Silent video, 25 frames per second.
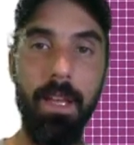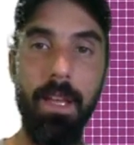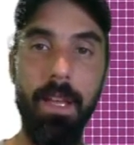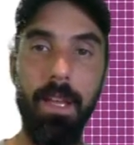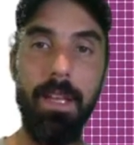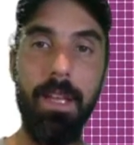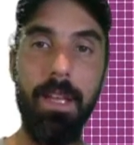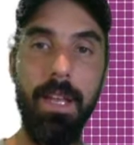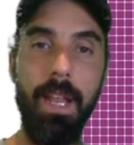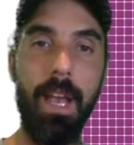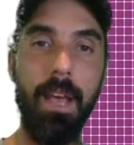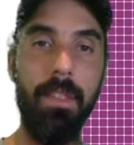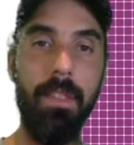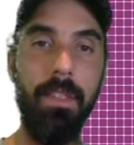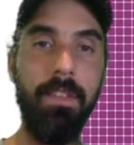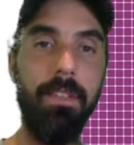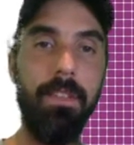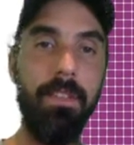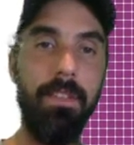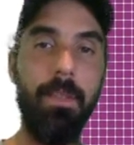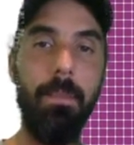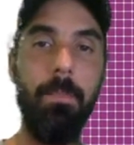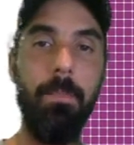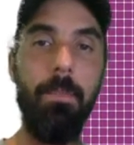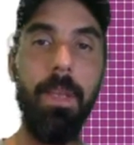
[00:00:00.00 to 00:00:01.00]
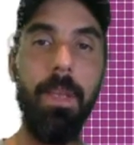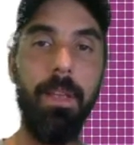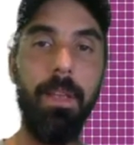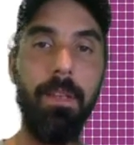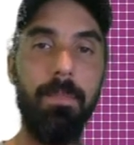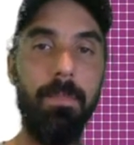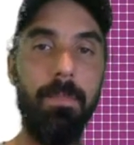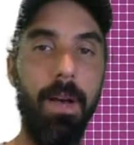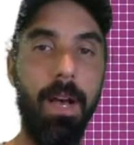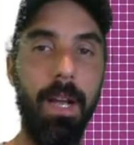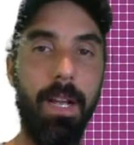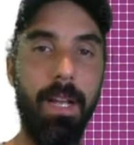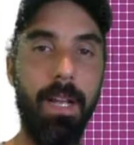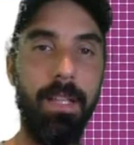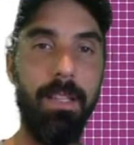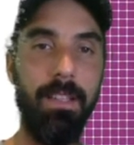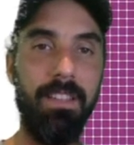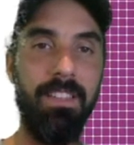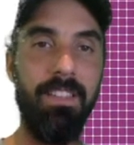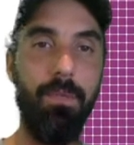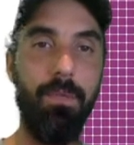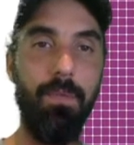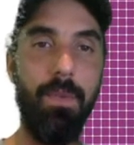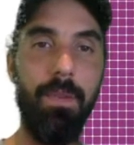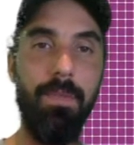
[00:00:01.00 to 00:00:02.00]
Now, this is the biggest market,
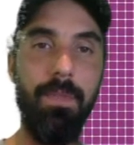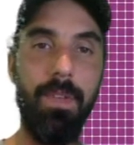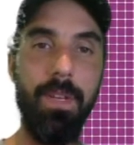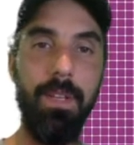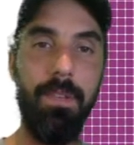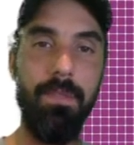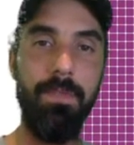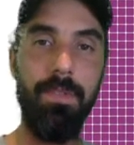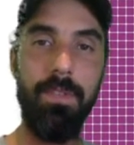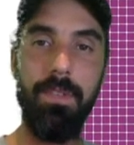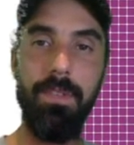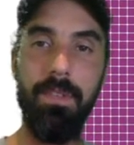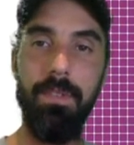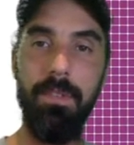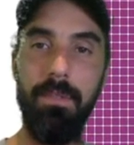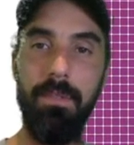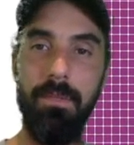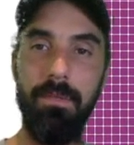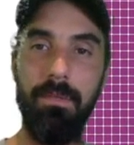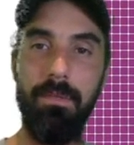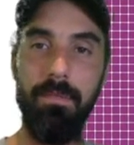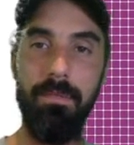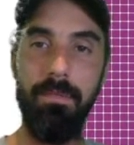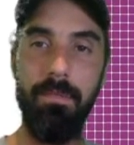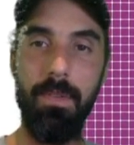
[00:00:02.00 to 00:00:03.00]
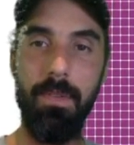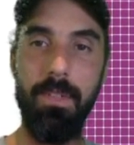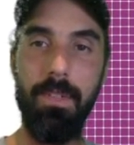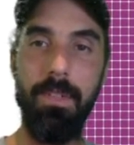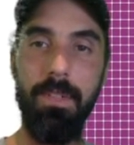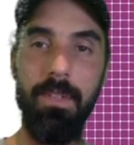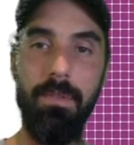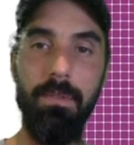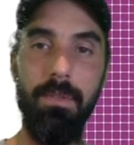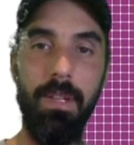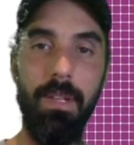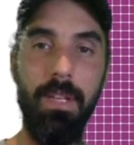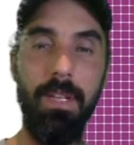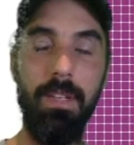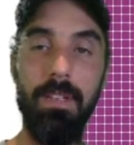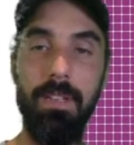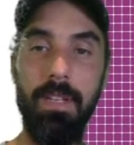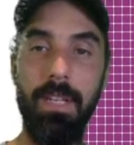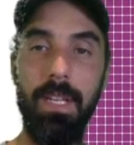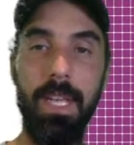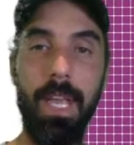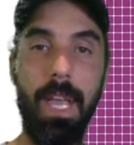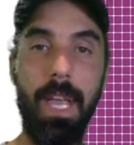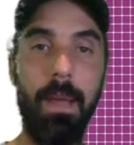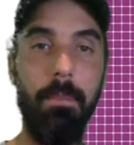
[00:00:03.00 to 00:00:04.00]
derivatives, which is really just
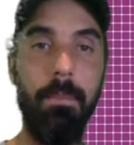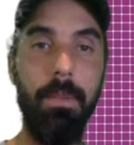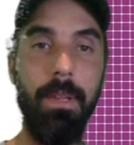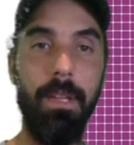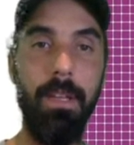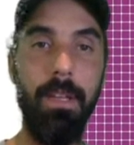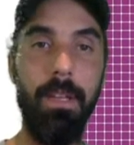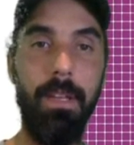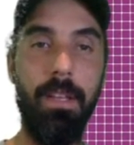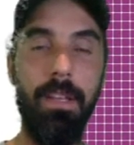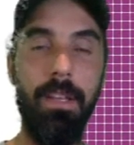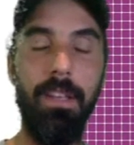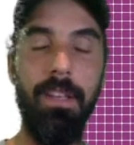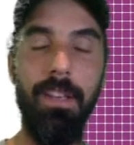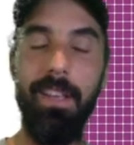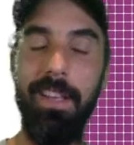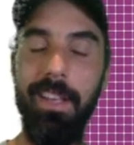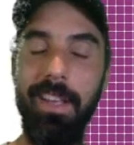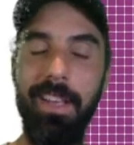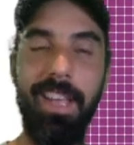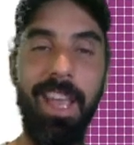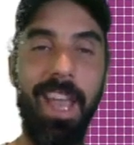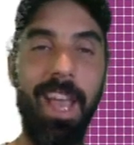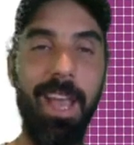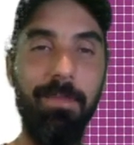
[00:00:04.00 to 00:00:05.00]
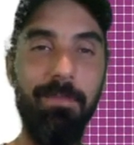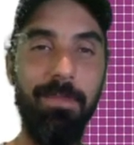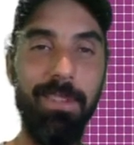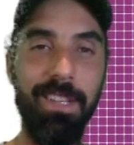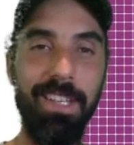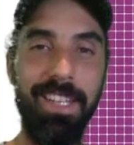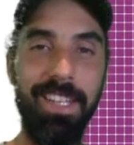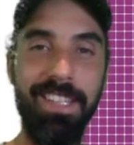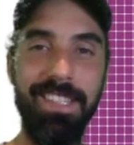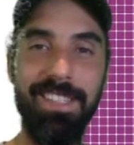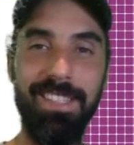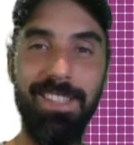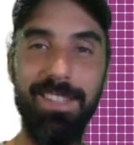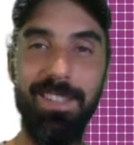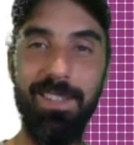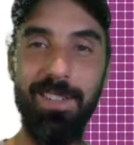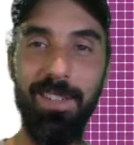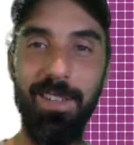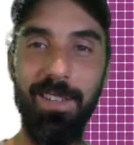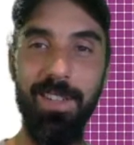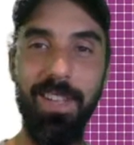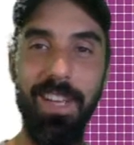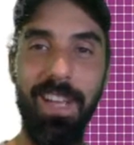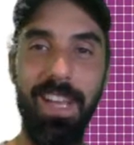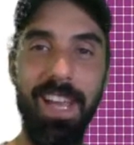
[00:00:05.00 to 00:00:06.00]
a gambling
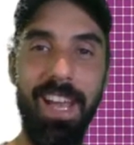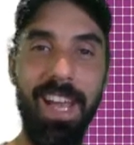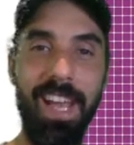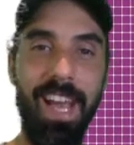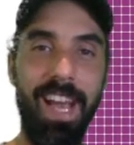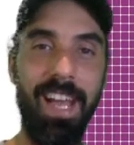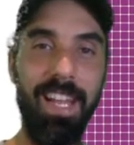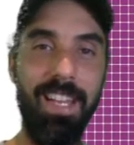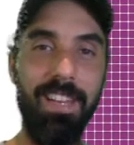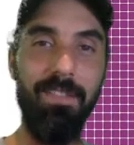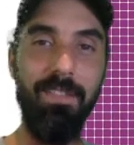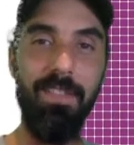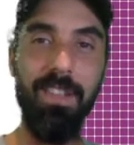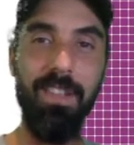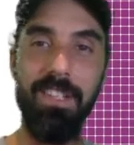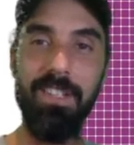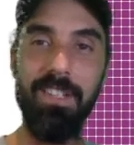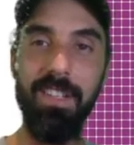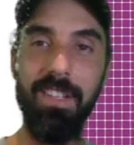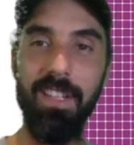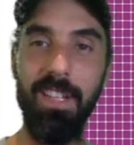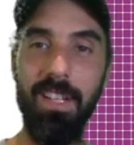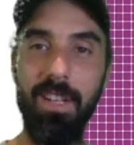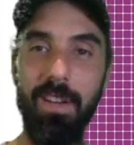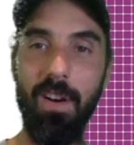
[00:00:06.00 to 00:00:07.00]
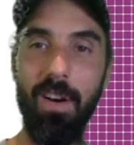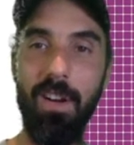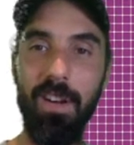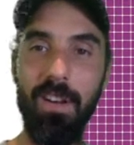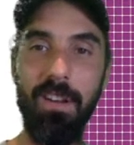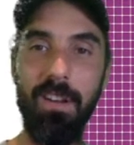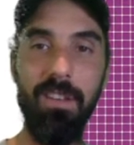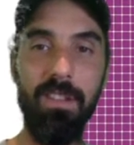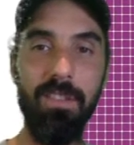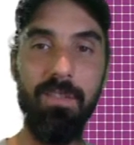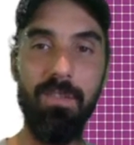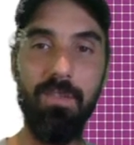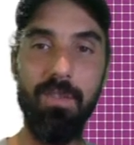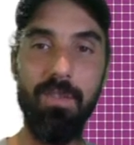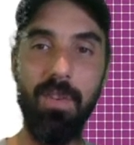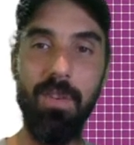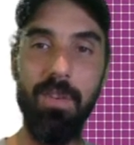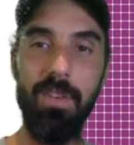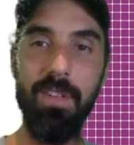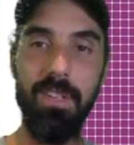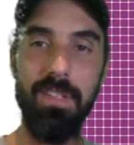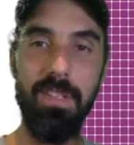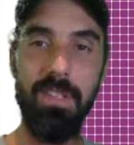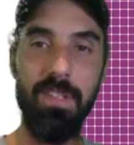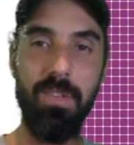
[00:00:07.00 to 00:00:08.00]
institute. And you've literally got
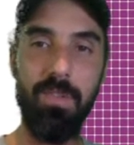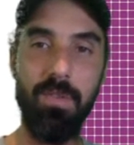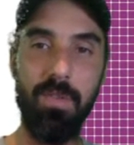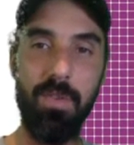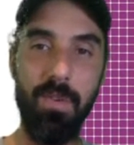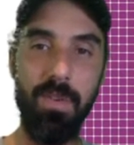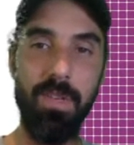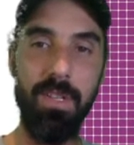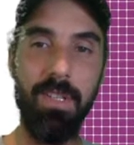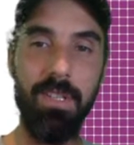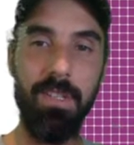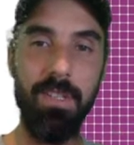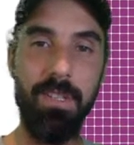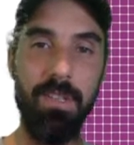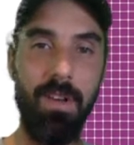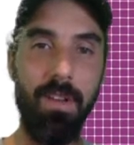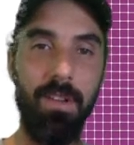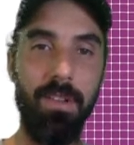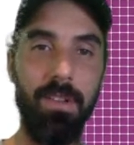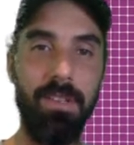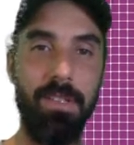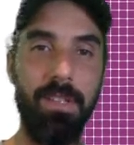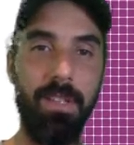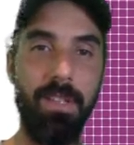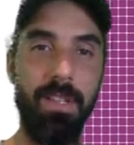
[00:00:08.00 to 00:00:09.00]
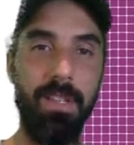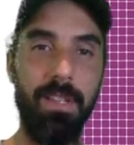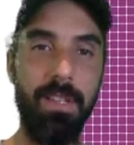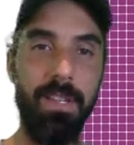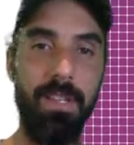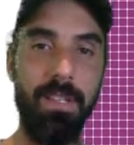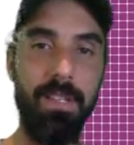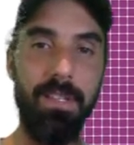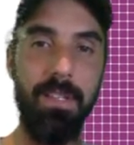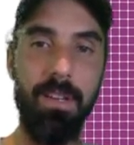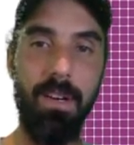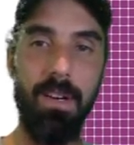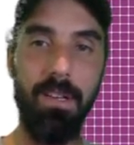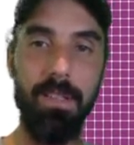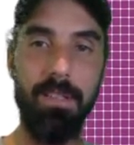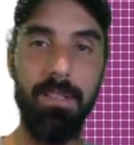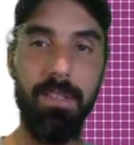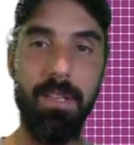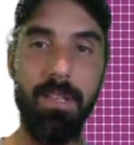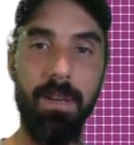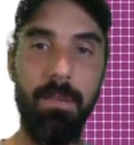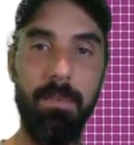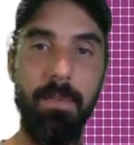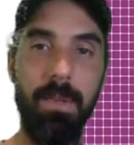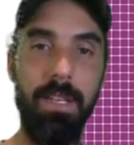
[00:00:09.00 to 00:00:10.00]
trillions and trillions of dollars. Look at these dots.
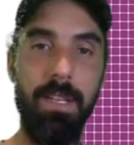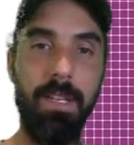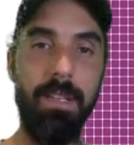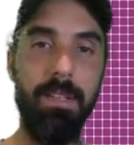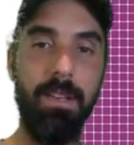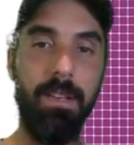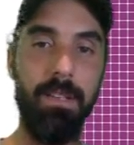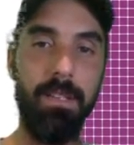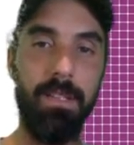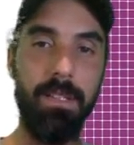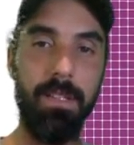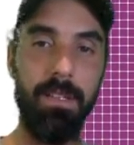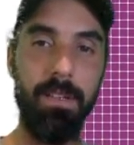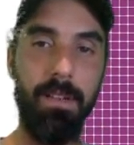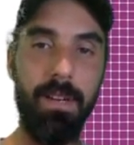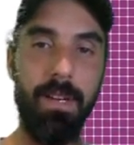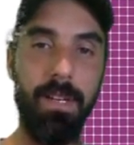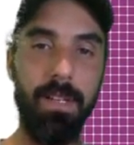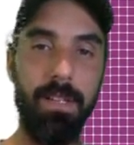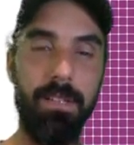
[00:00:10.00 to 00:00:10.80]
Look how many dots there are.